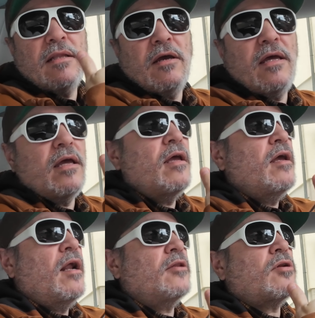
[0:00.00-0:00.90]
The
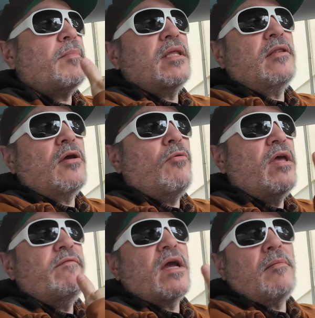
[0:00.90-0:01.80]
electromagnetic
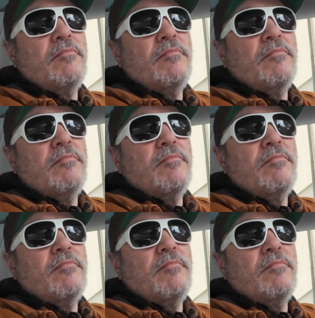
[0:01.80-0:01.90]
wave